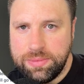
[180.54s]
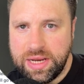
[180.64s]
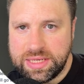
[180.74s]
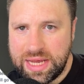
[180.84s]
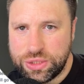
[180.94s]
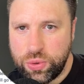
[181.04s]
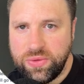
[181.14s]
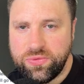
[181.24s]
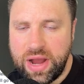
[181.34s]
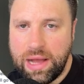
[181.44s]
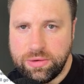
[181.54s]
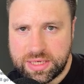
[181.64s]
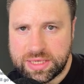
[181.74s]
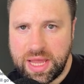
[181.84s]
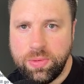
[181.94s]
minutes. That's 23 hours.
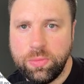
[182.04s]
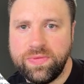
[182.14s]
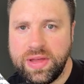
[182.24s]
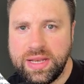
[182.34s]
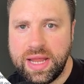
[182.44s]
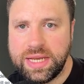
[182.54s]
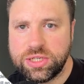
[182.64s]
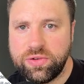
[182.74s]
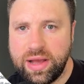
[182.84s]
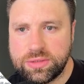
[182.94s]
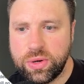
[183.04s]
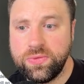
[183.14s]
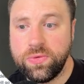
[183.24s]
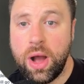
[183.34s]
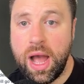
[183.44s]
It's keeping within Instagram's
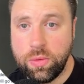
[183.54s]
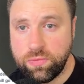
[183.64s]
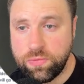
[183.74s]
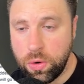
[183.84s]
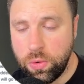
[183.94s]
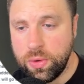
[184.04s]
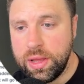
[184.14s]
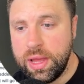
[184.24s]
24-hour rule.